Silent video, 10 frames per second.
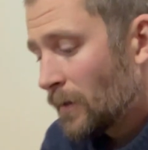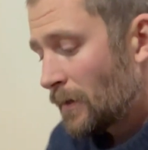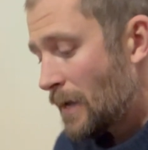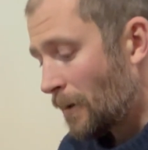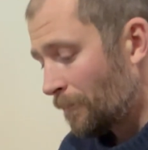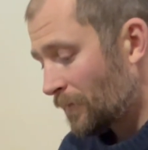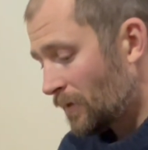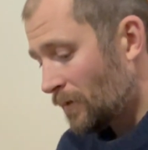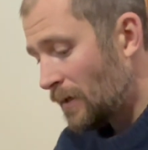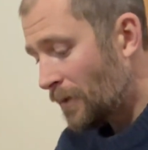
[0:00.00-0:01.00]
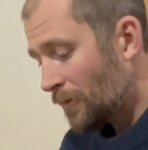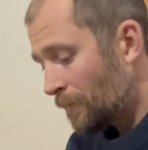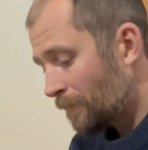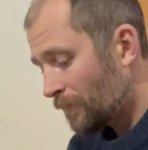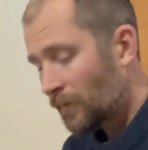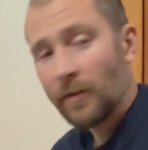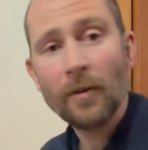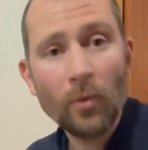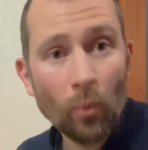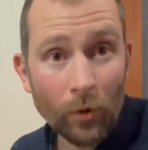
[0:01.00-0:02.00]
Now, the other
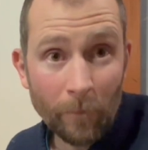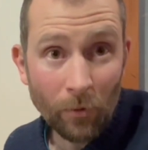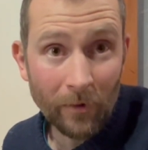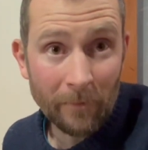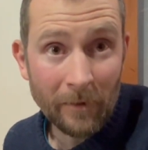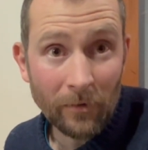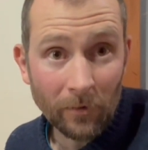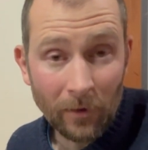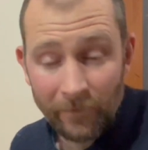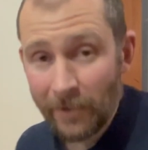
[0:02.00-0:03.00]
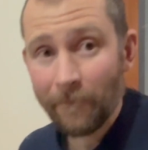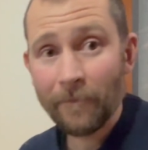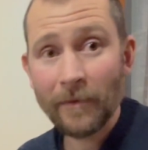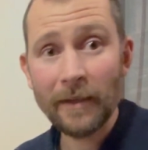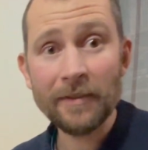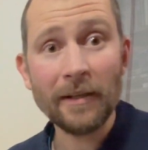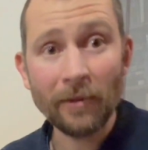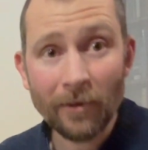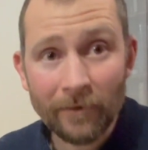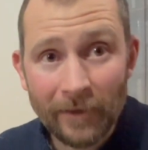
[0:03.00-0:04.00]
wood-boring beetle larvae, I say
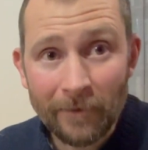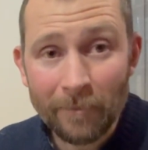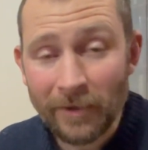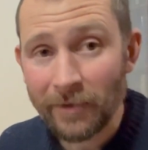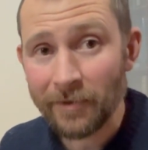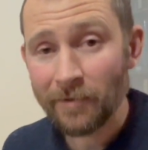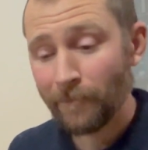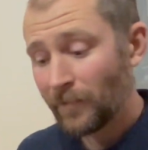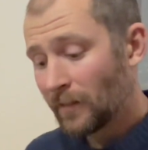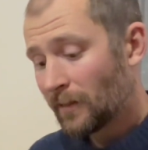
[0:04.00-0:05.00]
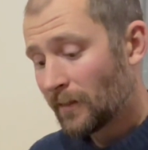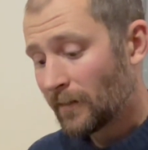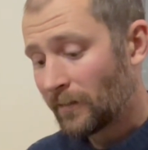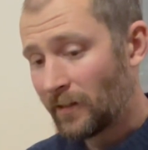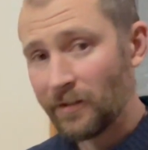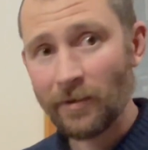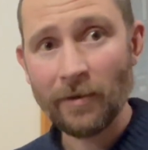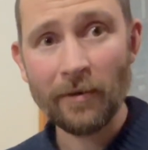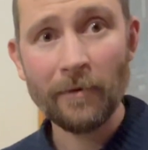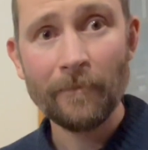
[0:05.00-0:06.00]
larvae because these
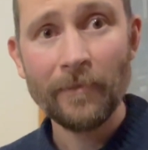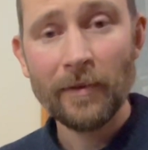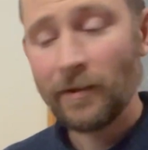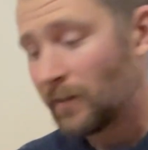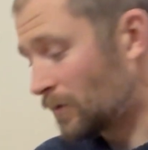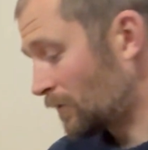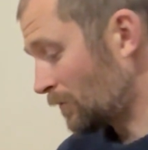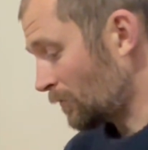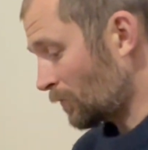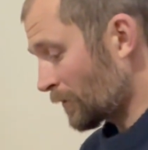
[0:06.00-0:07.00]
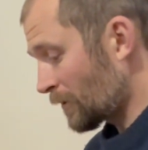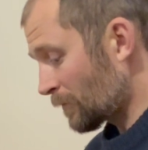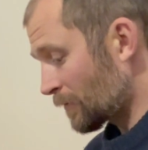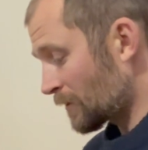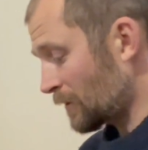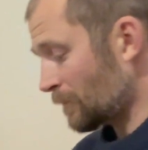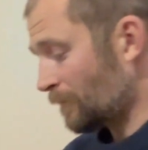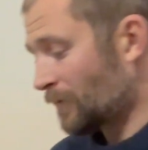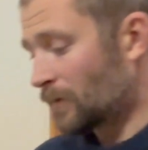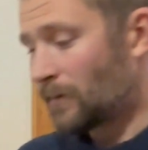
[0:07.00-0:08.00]
are 100%
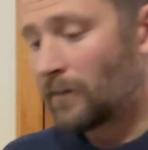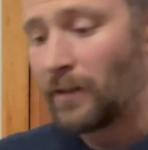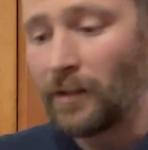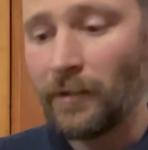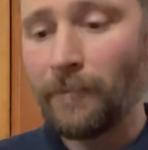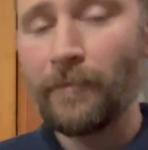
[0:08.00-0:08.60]
the